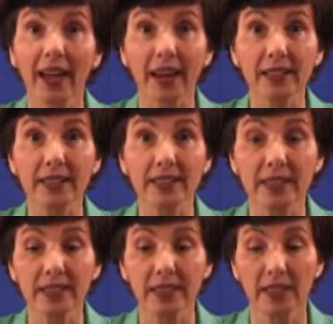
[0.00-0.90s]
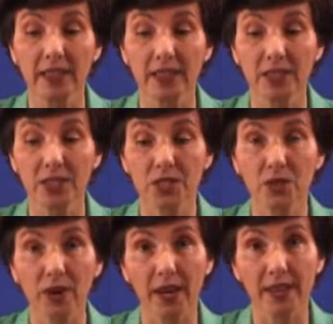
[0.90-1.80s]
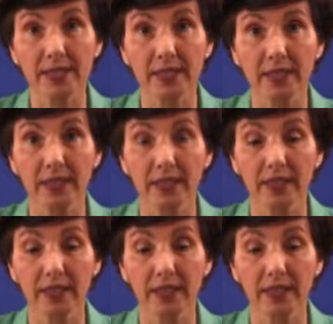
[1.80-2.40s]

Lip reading: X is stressed,